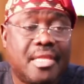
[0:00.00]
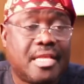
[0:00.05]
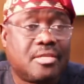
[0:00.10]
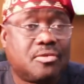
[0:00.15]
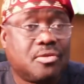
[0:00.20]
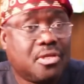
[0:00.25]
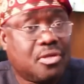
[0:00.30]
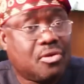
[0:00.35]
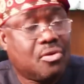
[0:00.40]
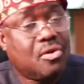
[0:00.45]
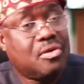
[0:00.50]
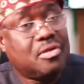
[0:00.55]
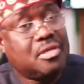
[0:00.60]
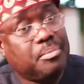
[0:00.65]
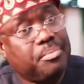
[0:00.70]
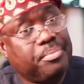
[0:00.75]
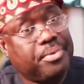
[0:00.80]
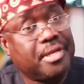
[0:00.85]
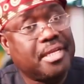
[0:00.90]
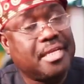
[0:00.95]
That's what they call
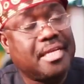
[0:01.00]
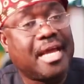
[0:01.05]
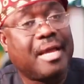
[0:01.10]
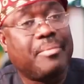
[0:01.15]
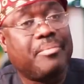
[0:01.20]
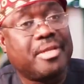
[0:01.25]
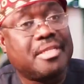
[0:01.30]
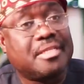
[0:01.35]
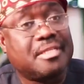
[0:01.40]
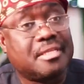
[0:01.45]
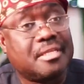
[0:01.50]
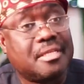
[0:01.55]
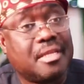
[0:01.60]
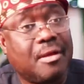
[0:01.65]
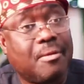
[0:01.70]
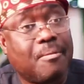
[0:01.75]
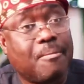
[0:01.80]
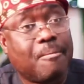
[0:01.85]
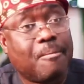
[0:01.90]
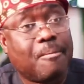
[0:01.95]
the pre-diabetic
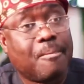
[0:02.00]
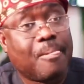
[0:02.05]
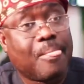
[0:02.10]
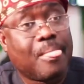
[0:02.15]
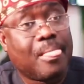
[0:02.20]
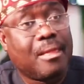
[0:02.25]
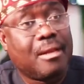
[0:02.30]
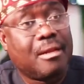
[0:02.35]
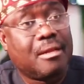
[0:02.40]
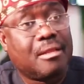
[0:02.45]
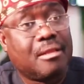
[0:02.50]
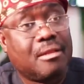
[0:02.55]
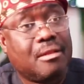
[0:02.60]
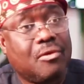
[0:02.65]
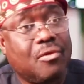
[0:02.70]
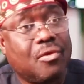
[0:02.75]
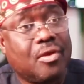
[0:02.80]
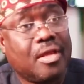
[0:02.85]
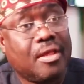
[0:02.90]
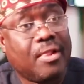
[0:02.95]
now,
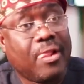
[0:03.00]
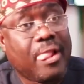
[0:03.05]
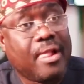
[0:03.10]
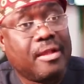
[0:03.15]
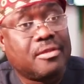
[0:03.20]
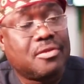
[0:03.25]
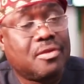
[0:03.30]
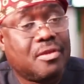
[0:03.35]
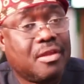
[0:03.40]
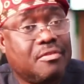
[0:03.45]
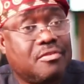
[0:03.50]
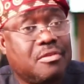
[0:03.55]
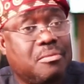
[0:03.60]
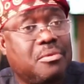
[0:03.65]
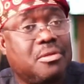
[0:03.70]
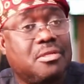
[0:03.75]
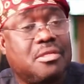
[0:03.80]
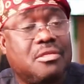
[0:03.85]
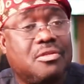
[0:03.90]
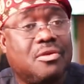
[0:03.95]
okay? So if
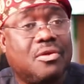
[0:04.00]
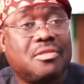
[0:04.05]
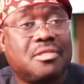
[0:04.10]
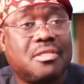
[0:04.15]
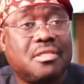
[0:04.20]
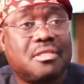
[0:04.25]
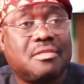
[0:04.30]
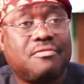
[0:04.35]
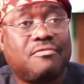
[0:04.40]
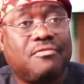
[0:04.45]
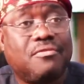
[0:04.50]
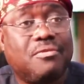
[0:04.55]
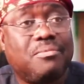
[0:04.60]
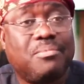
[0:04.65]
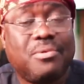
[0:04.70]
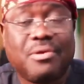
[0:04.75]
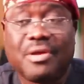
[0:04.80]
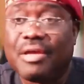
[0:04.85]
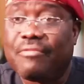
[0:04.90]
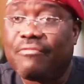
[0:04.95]
somebody does his
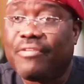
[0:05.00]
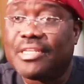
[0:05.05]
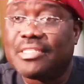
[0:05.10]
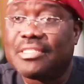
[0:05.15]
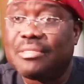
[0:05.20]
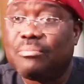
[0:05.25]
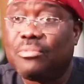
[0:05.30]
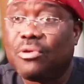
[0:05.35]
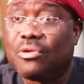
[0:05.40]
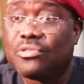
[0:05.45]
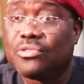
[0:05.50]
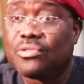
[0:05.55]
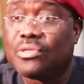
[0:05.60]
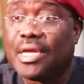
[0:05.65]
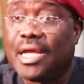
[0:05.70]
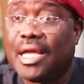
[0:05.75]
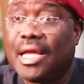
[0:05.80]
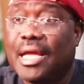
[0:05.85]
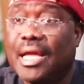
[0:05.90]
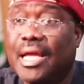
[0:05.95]
full fasting blood
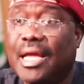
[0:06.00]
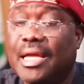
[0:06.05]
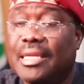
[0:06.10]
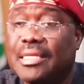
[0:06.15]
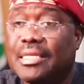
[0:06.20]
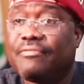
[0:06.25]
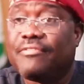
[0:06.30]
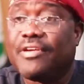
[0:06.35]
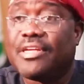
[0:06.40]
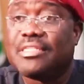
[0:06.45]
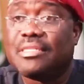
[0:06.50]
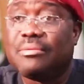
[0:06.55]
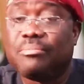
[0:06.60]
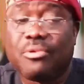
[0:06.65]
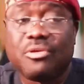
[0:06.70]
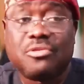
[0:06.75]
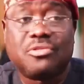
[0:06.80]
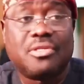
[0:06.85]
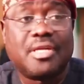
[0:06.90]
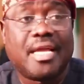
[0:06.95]
sugar and the
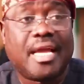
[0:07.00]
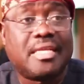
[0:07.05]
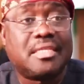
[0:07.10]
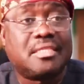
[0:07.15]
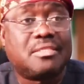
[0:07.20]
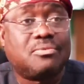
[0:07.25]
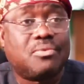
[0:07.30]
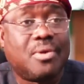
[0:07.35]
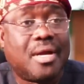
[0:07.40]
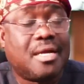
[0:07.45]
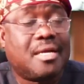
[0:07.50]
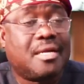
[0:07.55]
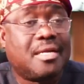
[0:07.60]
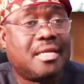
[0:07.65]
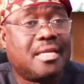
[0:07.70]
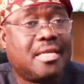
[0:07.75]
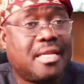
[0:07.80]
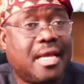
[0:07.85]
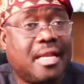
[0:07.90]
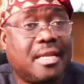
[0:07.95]
fasting blood sugar is
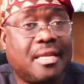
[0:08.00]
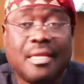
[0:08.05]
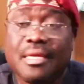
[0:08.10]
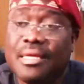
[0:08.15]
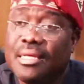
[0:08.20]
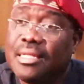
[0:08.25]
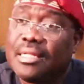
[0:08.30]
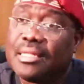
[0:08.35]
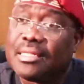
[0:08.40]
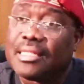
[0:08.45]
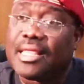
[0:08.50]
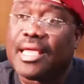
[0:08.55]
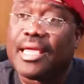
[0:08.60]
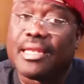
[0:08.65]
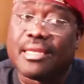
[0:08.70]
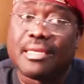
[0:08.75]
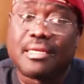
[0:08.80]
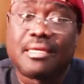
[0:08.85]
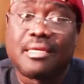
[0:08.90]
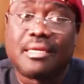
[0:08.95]

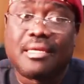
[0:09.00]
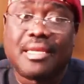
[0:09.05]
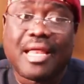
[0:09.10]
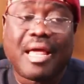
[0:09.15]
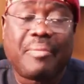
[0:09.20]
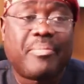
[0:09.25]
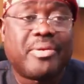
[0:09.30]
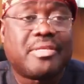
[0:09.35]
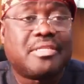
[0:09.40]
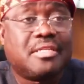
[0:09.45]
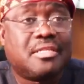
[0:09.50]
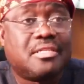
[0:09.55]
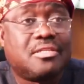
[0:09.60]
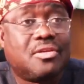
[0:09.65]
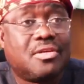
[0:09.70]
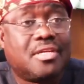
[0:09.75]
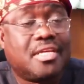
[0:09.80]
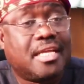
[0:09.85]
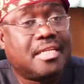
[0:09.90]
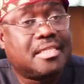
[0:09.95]
110, that person
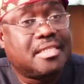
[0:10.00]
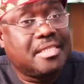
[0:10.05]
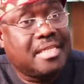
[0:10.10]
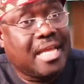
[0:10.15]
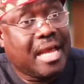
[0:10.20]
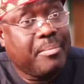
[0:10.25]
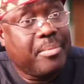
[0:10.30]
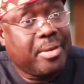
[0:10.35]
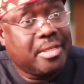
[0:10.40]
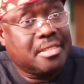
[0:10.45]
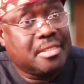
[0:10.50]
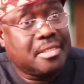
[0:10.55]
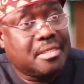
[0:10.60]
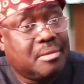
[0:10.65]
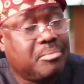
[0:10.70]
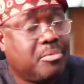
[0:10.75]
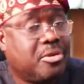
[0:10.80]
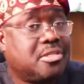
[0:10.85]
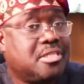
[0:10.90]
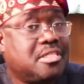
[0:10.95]
is not yet
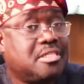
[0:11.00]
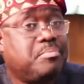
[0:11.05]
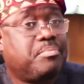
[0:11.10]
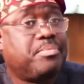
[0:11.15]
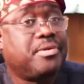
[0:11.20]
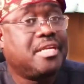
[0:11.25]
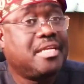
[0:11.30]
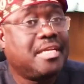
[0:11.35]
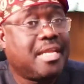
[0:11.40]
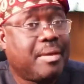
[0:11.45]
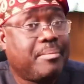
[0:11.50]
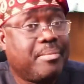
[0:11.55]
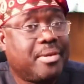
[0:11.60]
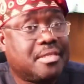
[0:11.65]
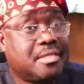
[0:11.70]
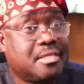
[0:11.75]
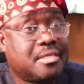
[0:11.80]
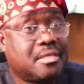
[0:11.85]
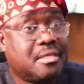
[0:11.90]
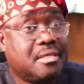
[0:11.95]
diabetic, but it's
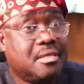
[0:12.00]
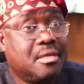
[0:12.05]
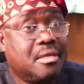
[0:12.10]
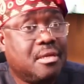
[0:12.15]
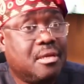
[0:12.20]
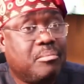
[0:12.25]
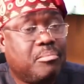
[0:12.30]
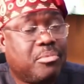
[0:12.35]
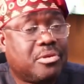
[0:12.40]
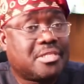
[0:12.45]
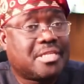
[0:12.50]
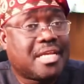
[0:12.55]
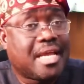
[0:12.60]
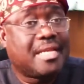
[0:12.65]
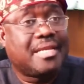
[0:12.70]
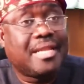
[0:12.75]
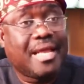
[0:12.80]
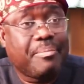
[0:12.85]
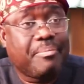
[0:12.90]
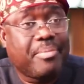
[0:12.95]
pre-diabetic. But
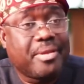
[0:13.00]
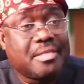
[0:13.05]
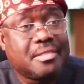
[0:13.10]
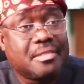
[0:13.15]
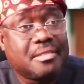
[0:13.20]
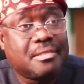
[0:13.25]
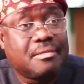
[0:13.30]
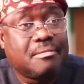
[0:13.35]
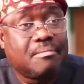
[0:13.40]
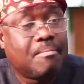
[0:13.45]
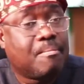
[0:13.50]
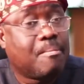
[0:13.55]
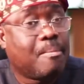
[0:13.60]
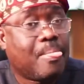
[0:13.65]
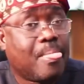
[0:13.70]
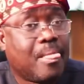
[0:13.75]
can that person